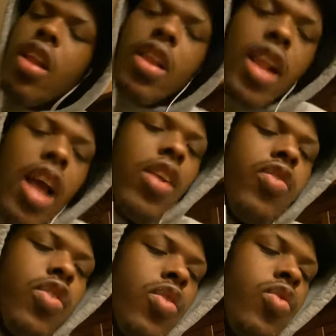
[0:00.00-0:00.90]

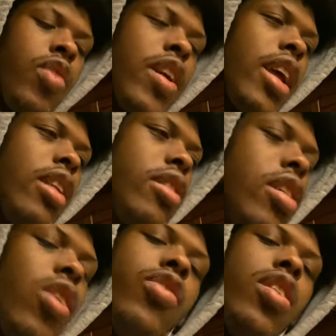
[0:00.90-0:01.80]
Life will get
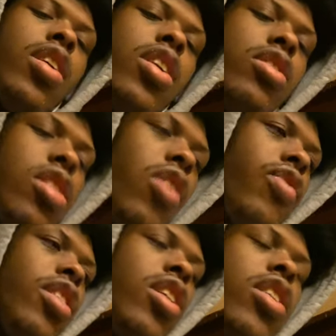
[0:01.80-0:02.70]
tougher and
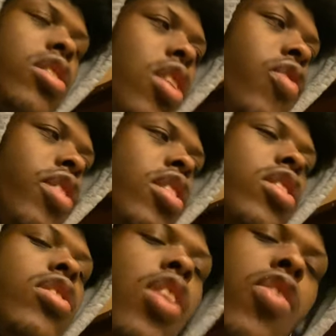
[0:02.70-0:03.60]
tougher and tougher
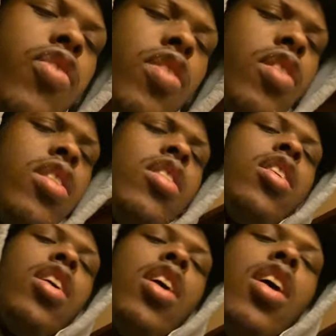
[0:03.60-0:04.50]
and tougher
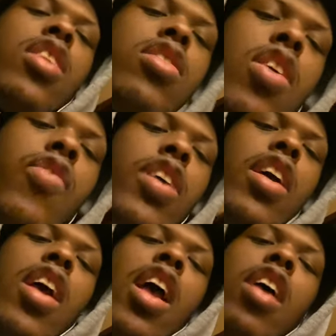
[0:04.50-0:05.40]
and tougher.
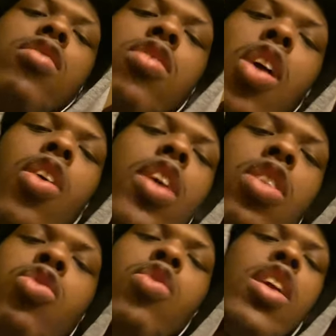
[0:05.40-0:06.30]
As long
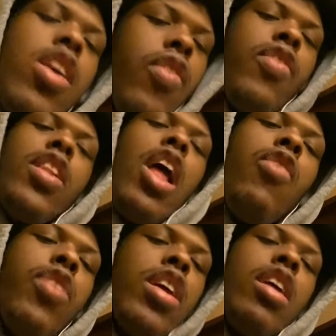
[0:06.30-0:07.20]
as you live,
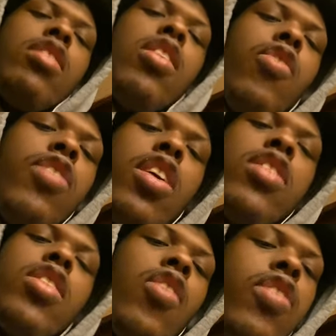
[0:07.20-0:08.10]
life will get tougher and
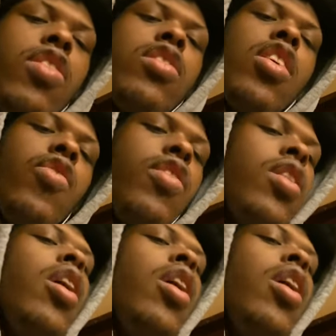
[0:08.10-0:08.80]
tougher and tougher.